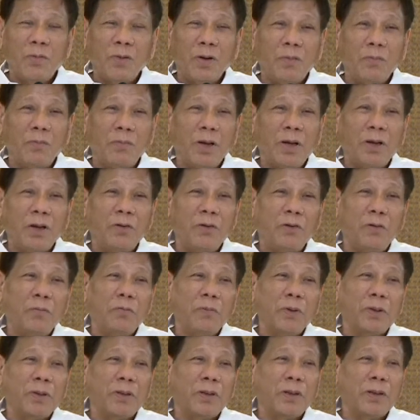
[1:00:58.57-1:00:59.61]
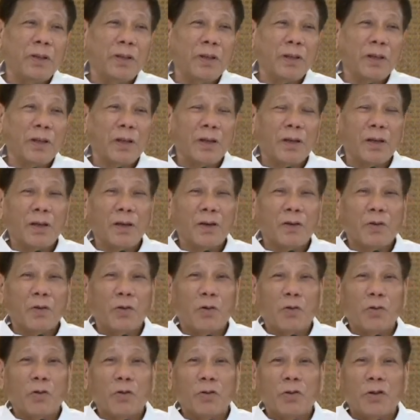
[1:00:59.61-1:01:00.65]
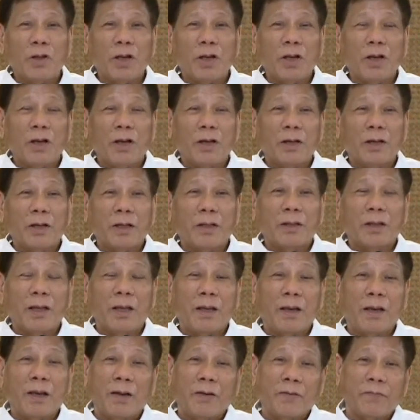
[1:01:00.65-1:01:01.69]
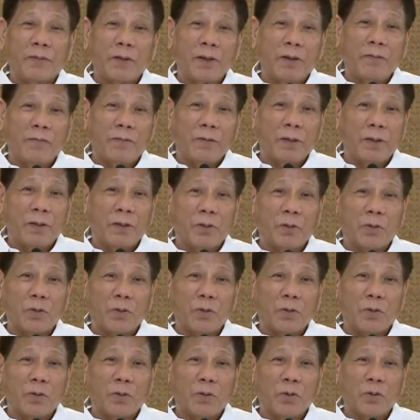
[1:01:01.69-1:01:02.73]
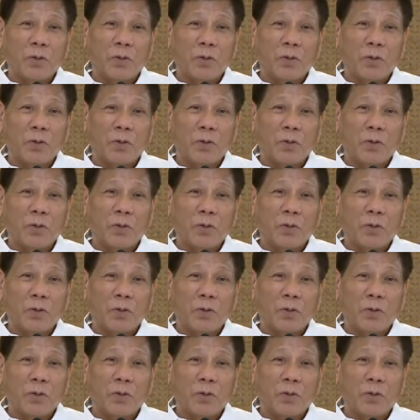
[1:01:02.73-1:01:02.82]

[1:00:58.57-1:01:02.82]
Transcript: mayroon pa kukunti lang, not enough even to